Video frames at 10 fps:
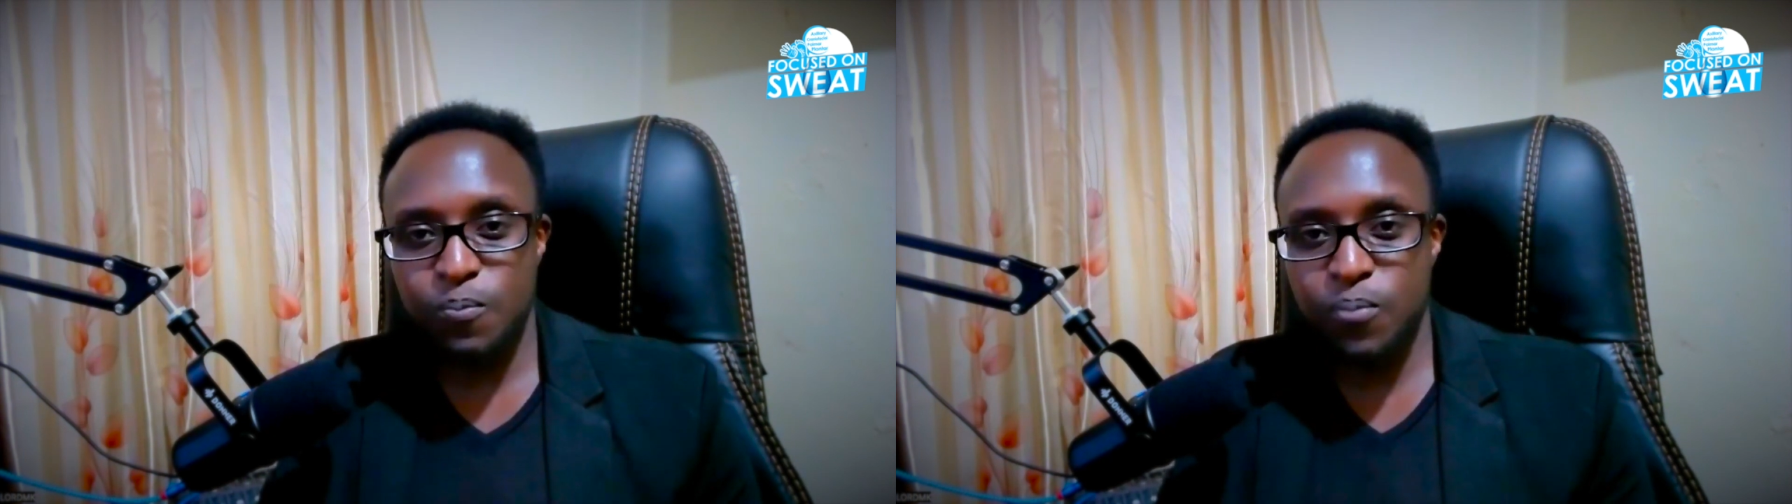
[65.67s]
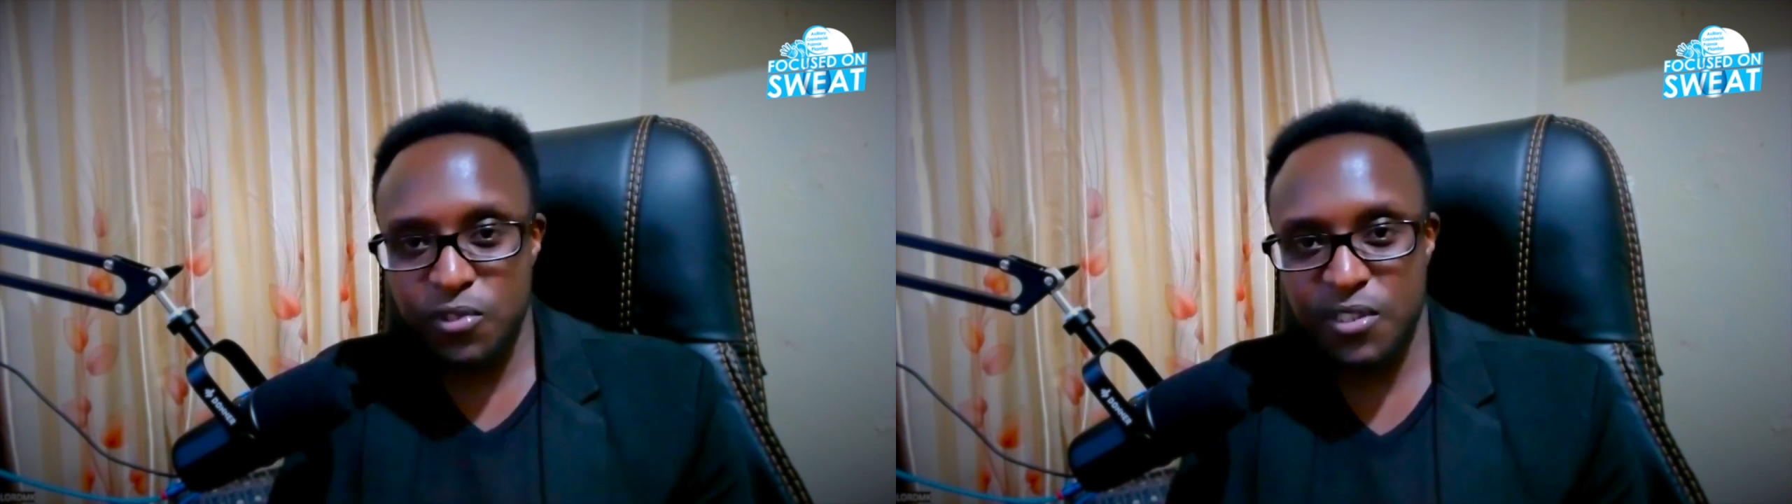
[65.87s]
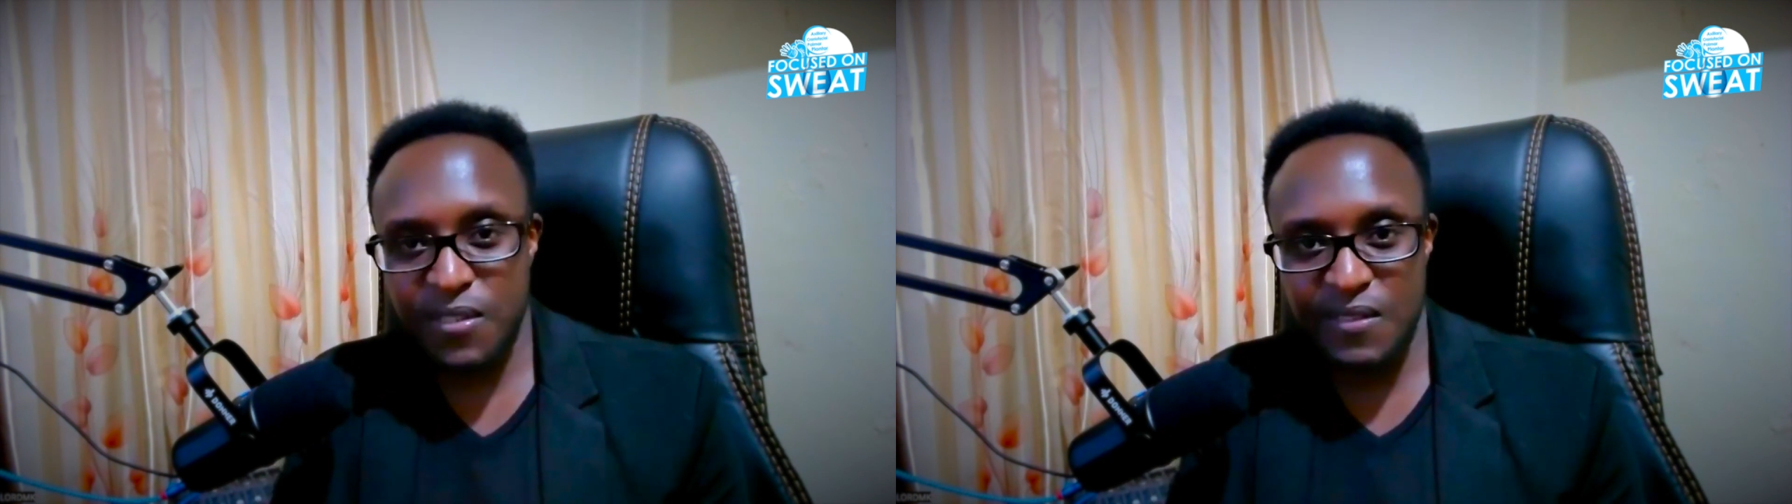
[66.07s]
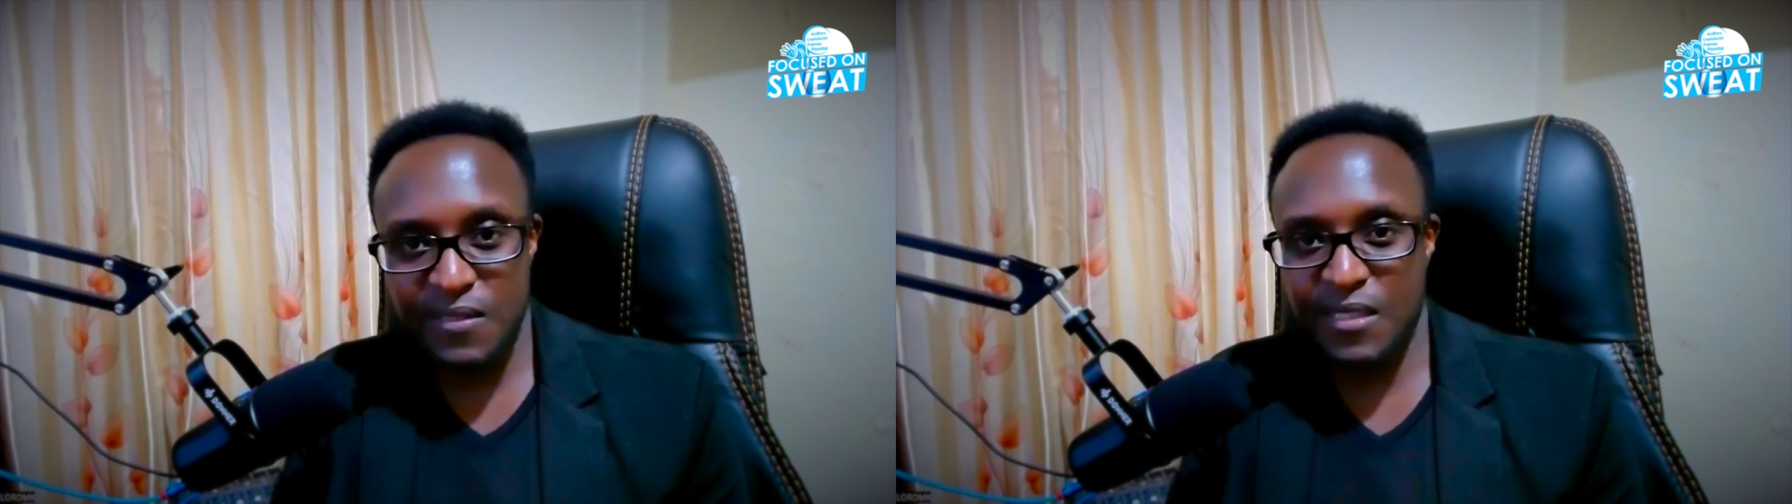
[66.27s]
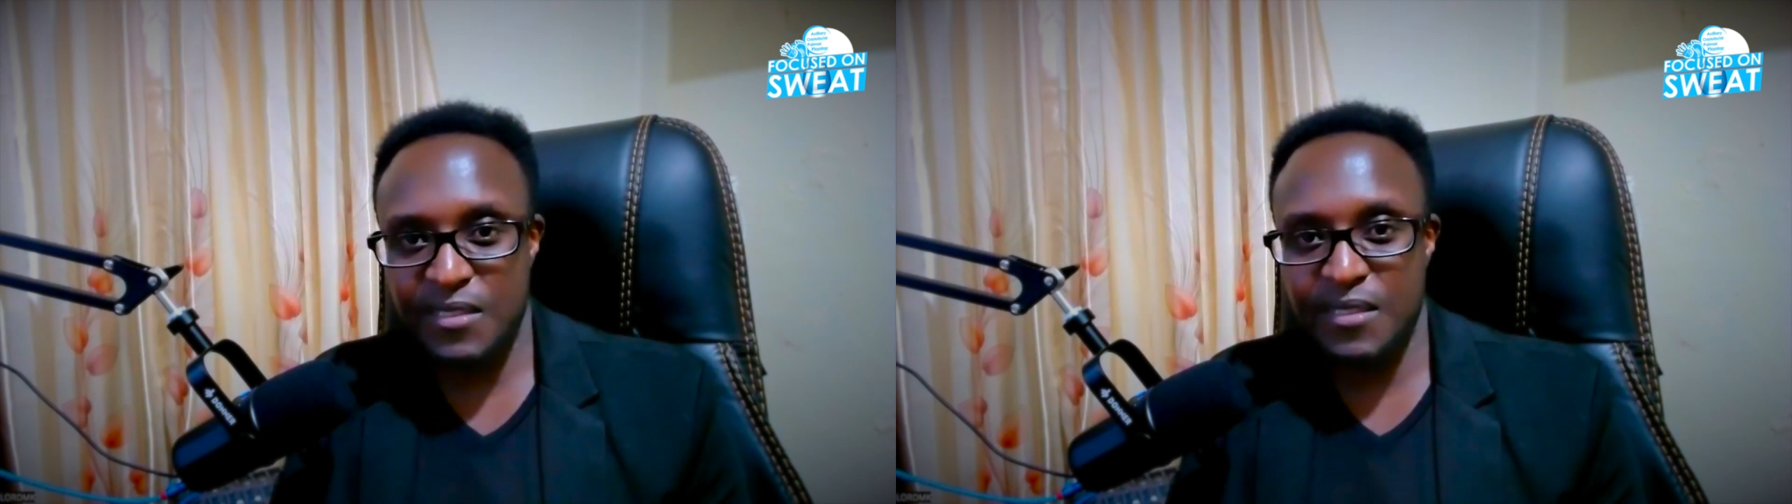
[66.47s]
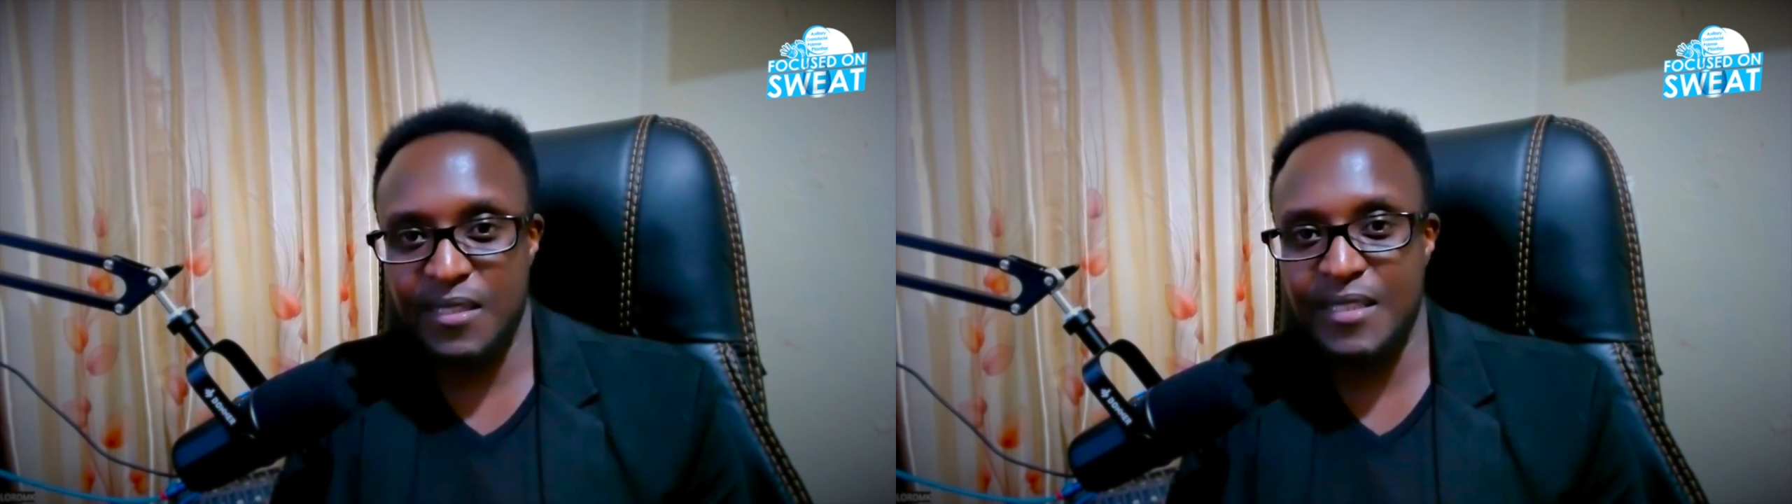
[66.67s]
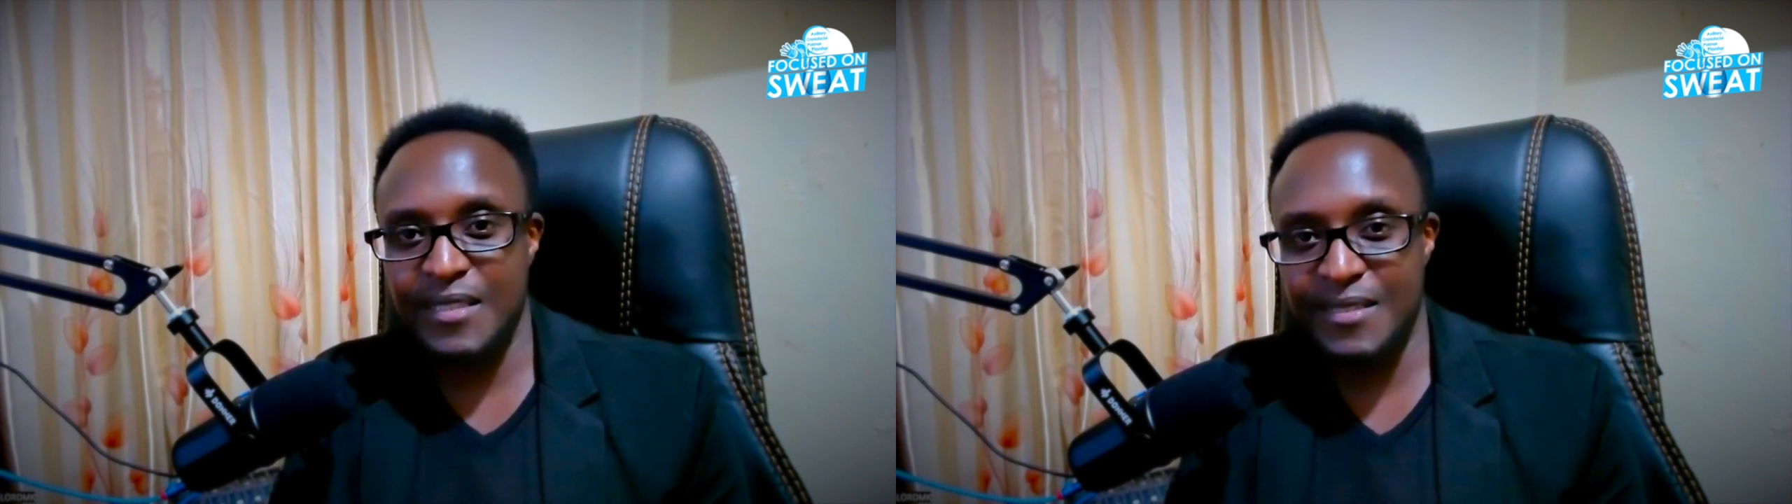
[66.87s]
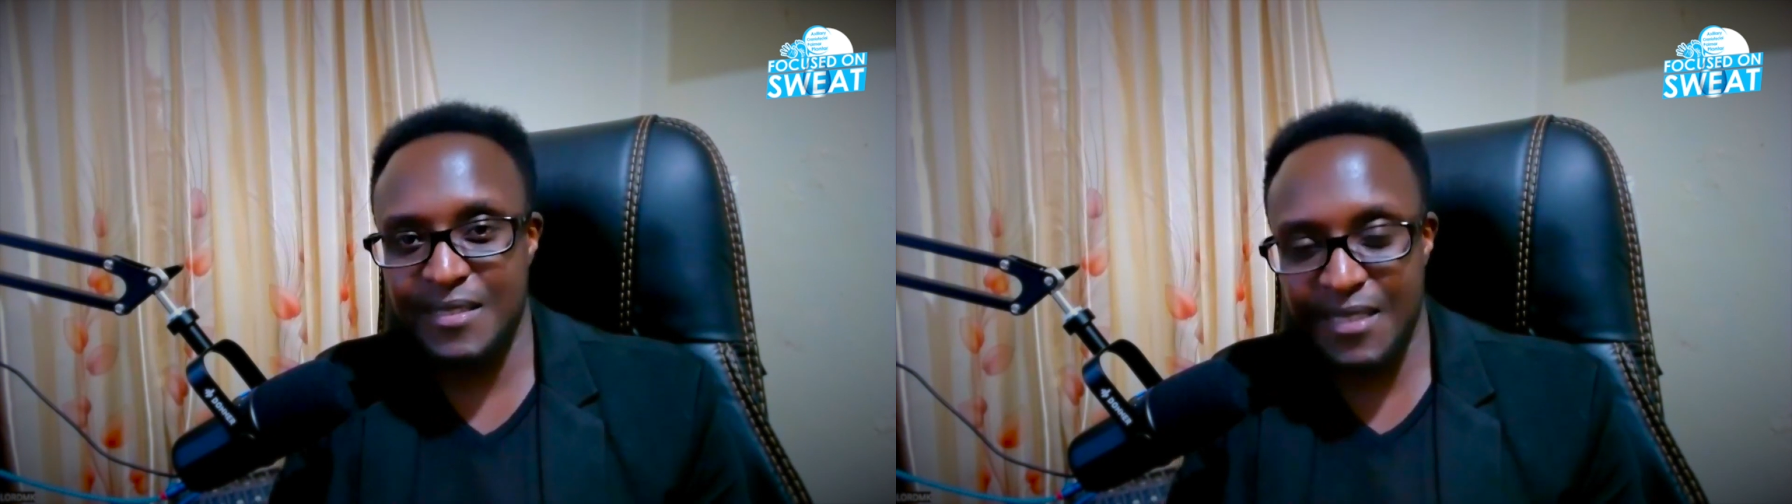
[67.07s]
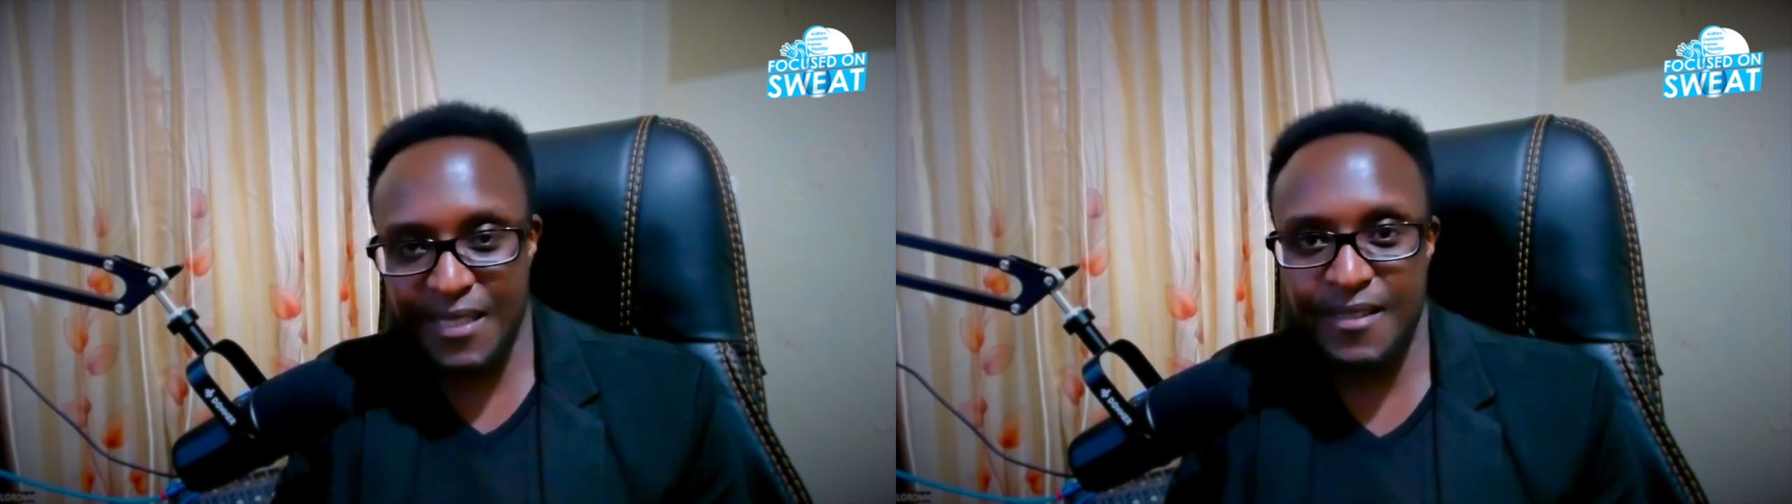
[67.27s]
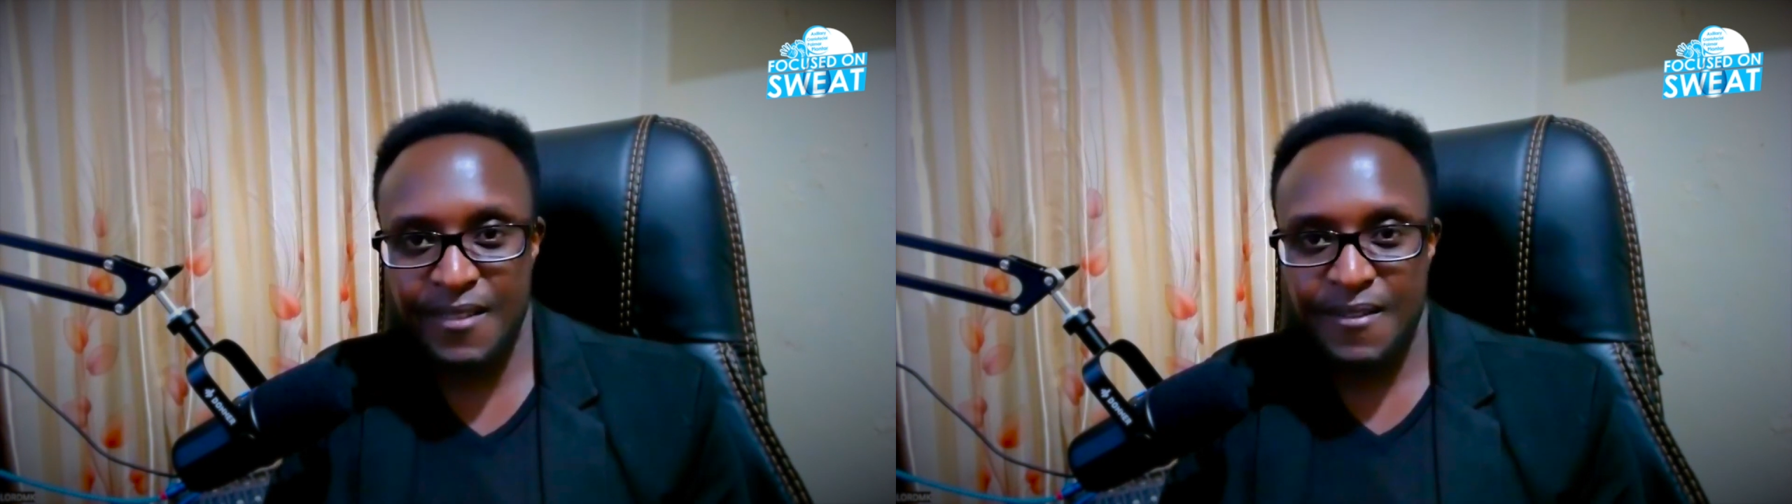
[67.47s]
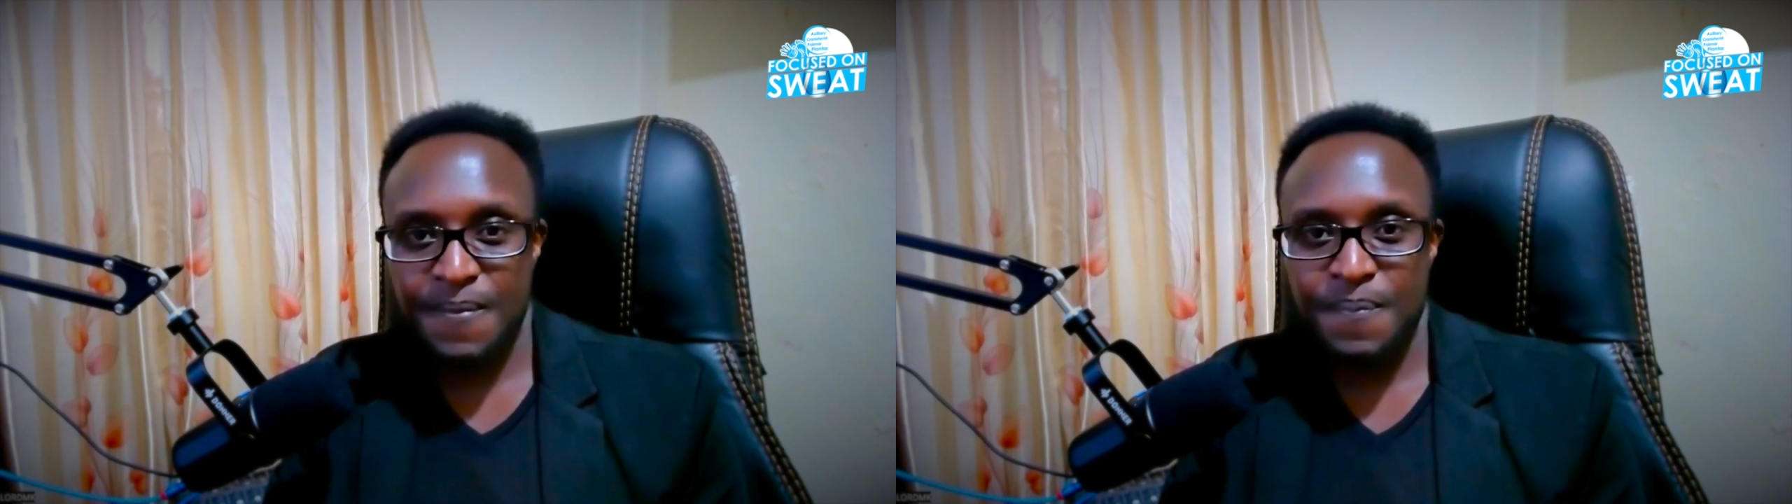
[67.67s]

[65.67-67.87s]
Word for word: push this surgery. Instead,